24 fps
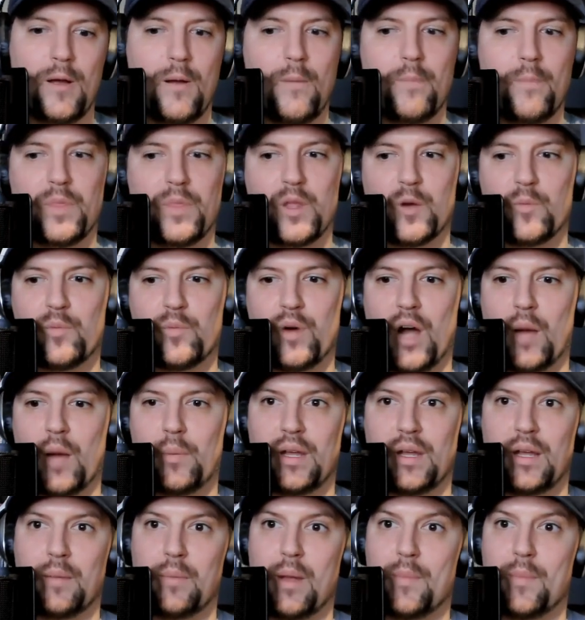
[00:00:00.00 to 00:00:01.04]
Mm-hmm. They're
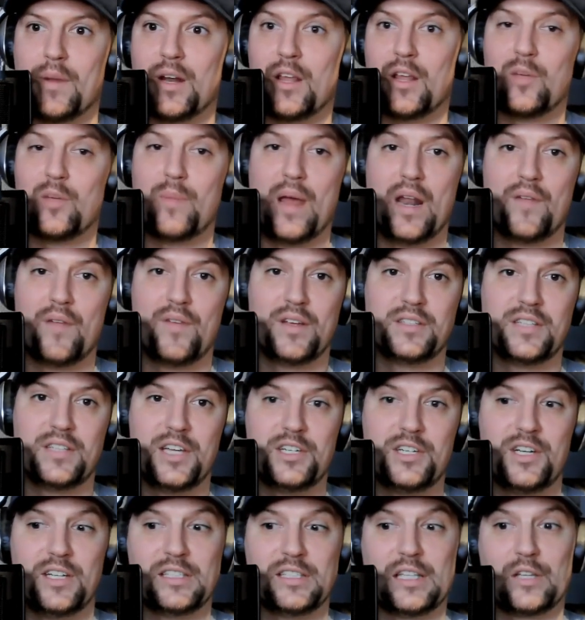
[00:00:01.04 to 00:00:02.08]
probably maybe another
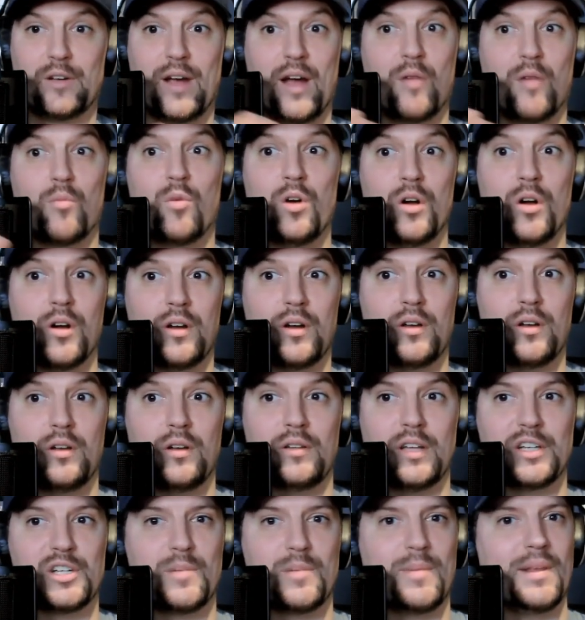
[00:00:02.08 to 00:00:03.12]
manifestation is that they're at work.
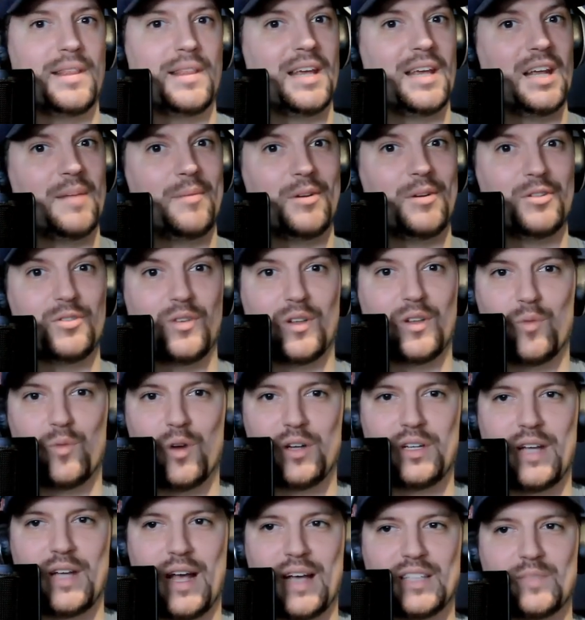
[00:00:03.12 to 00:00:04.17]
They should be thinking about doing the
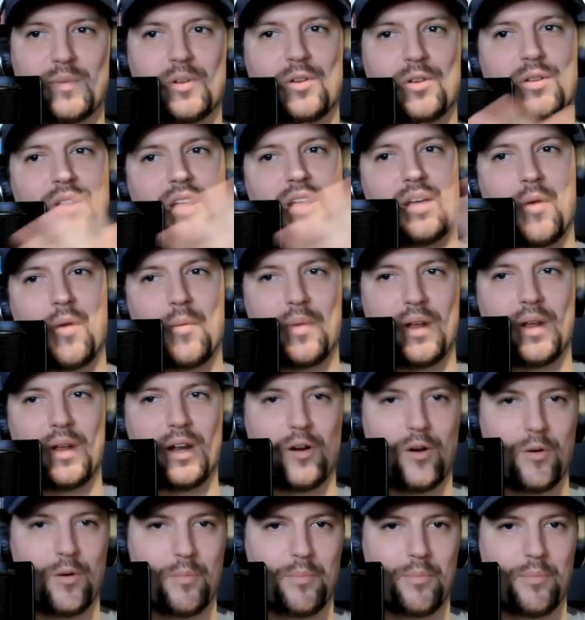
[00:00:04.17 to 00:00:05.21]
work task, but they're thinking about being at
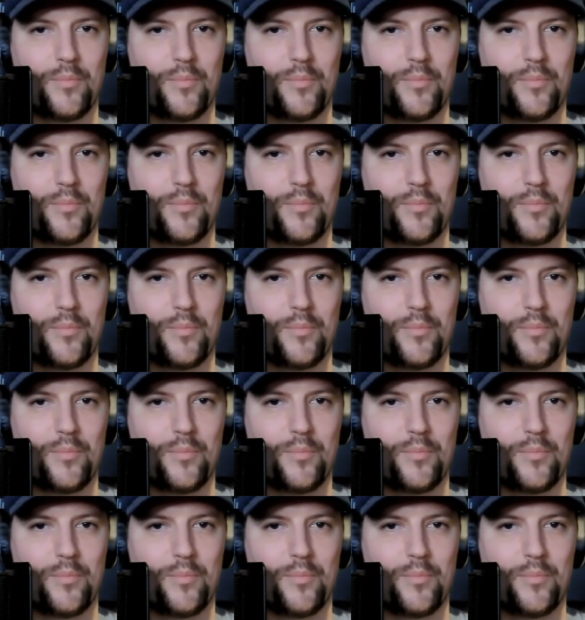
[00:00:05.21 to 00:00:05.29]
home.